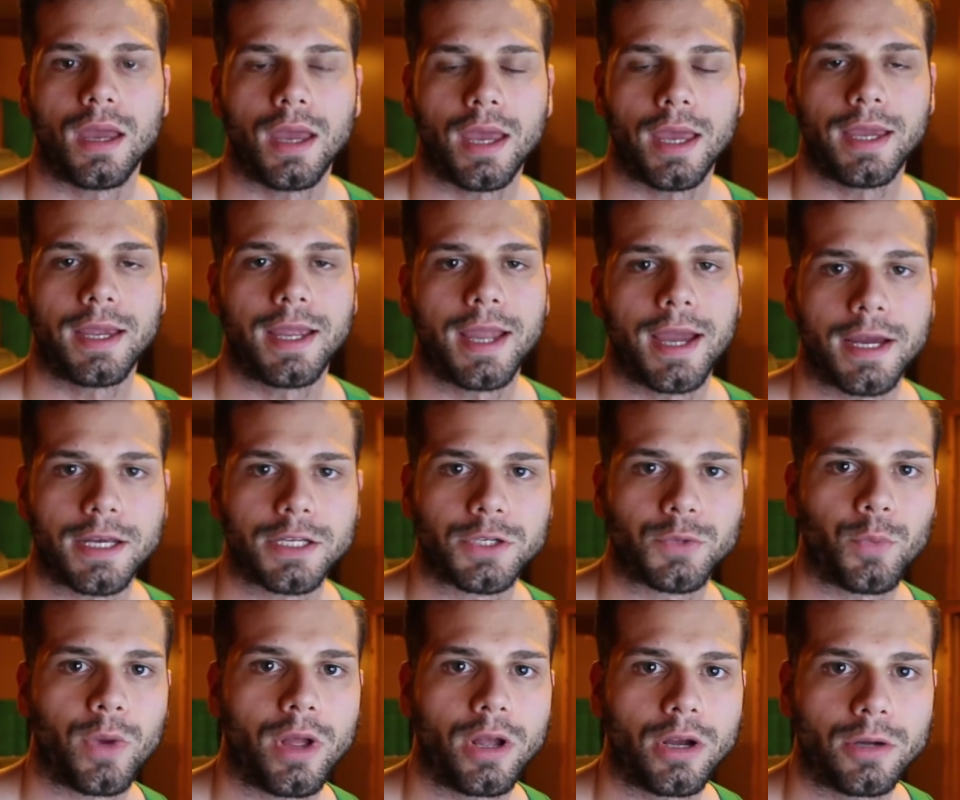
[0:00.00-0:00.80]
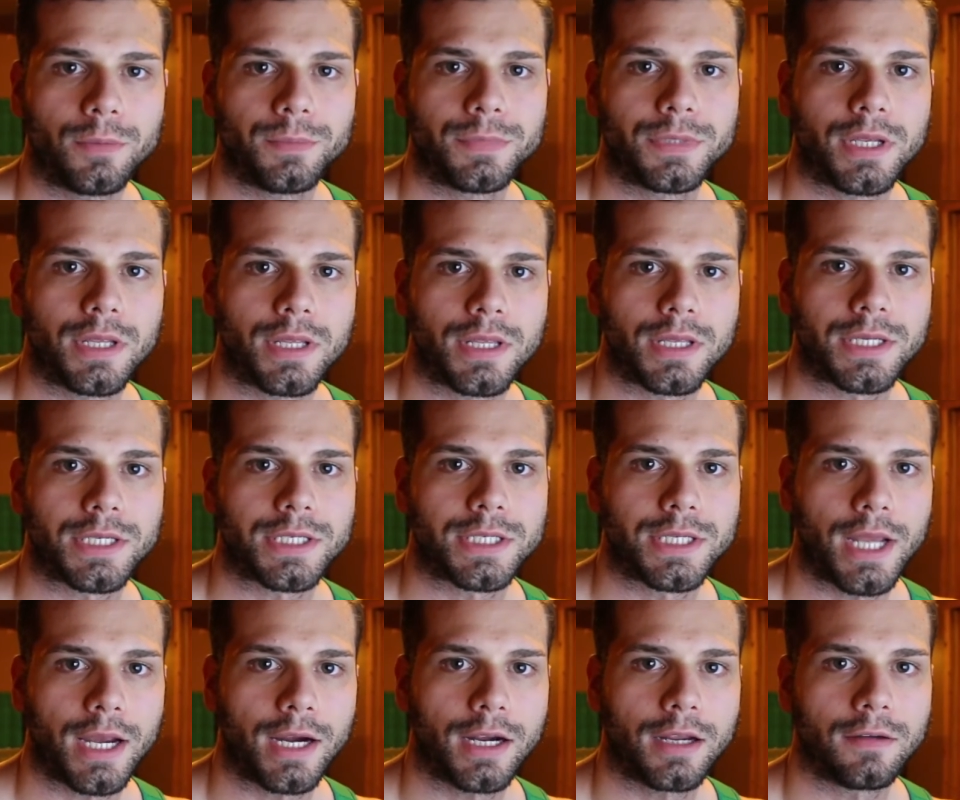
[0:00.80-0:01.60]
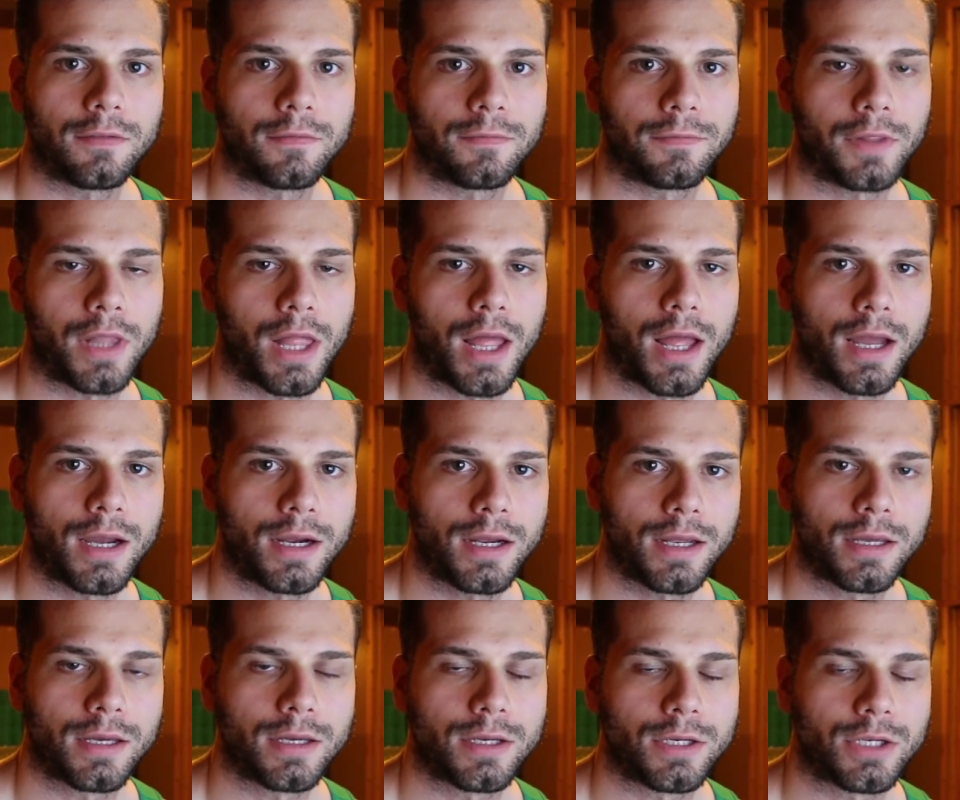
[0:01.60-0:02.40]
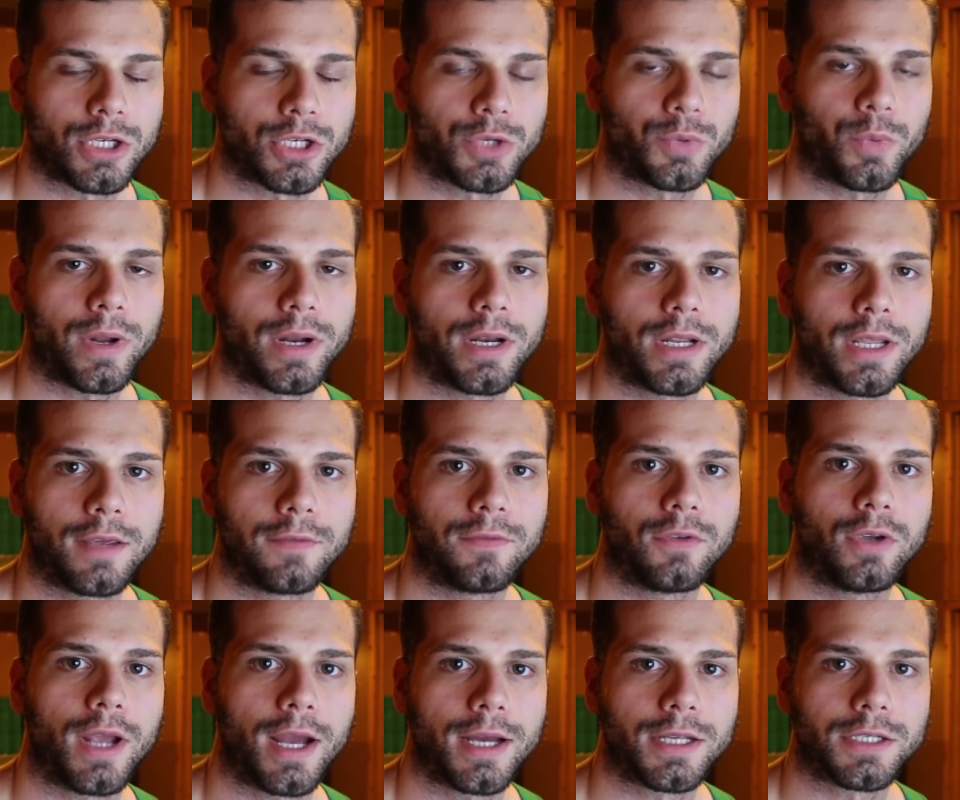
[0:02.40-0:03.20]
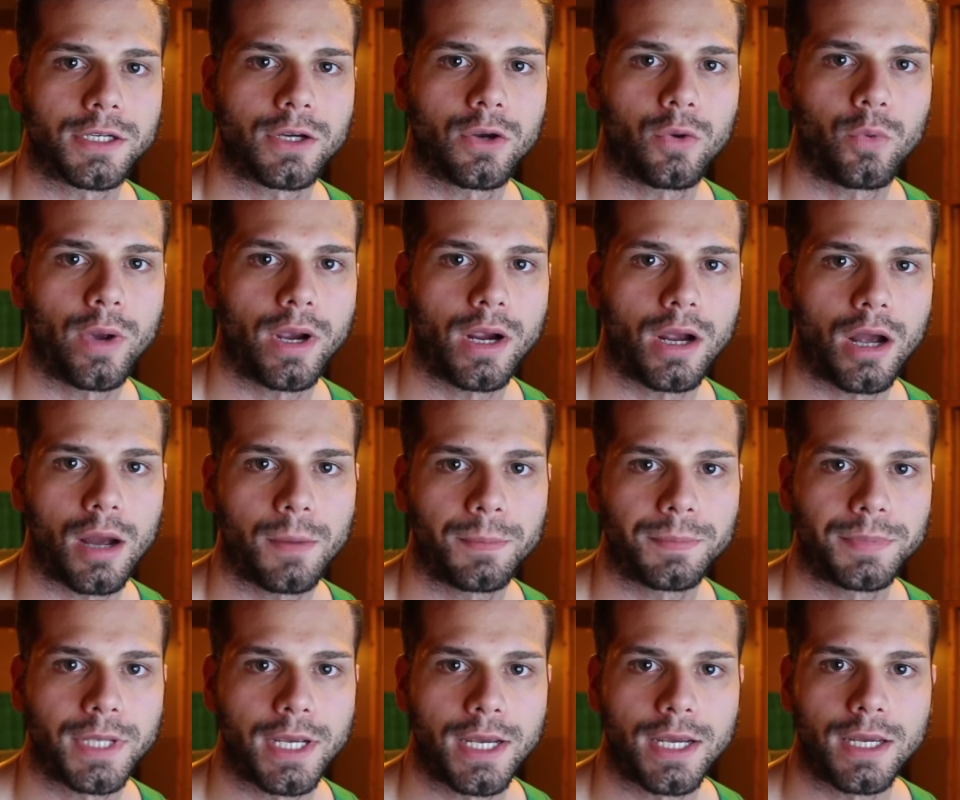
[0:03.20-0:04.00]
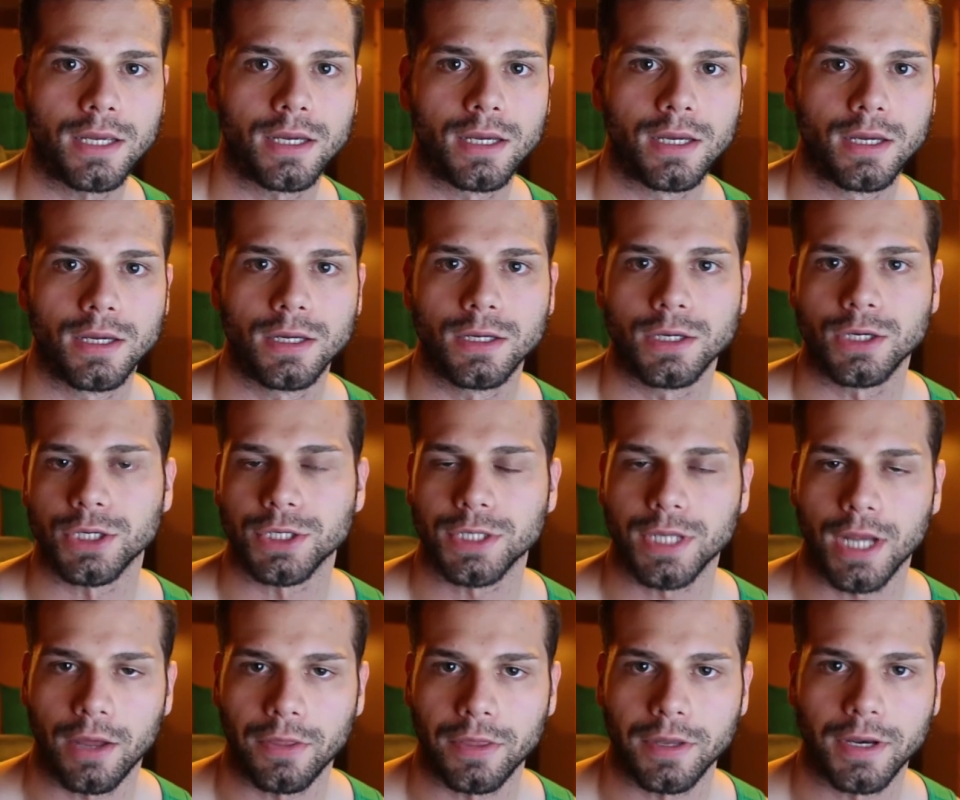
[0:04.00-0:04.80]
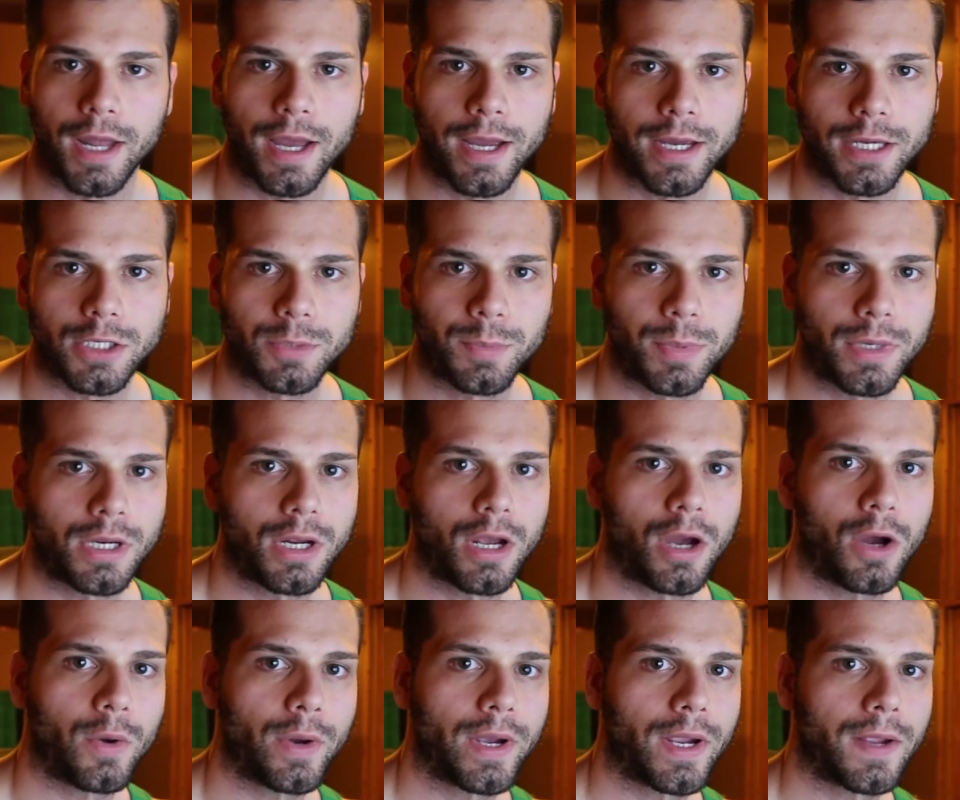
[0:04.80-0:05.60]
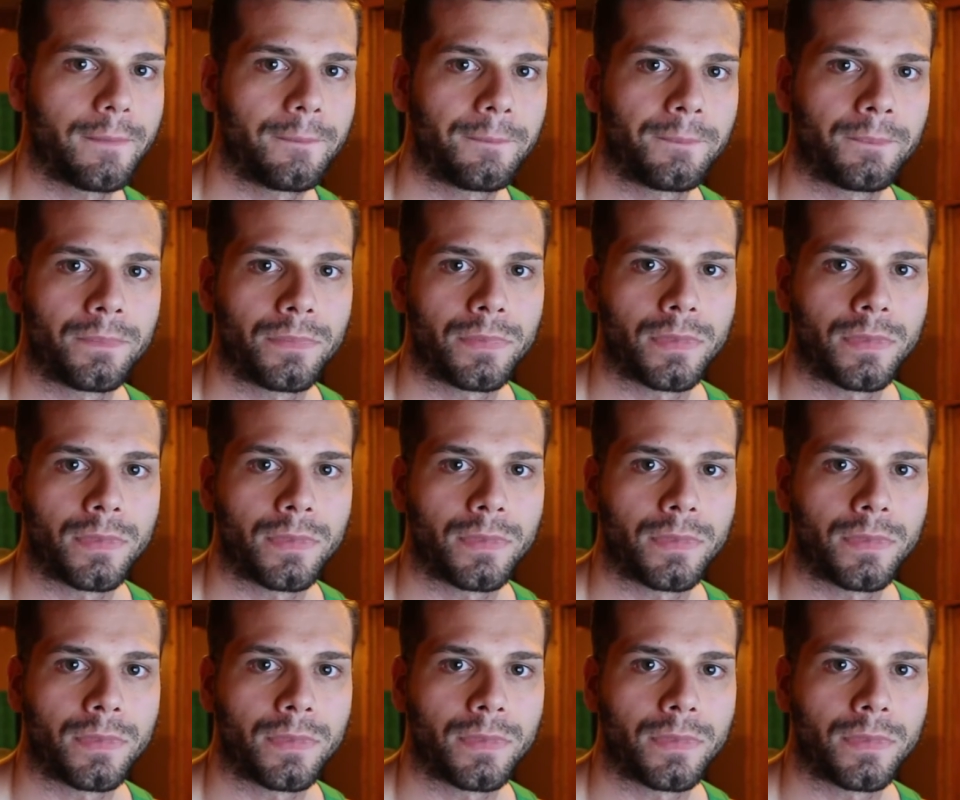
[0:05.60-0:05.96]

Hey guys, welcome to the second vlog. Just wanted to give you guys a quick update, just how the diet's been going.